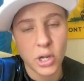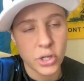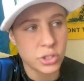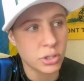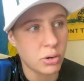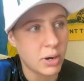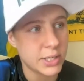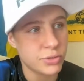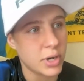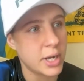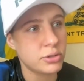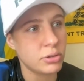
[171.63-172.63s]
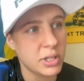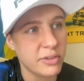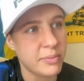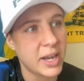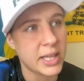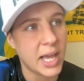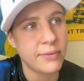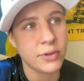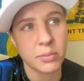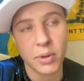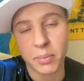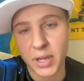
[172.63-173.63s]
So I try to live my life
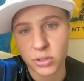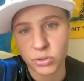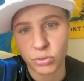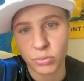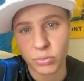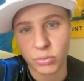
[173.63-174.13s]
in momentum.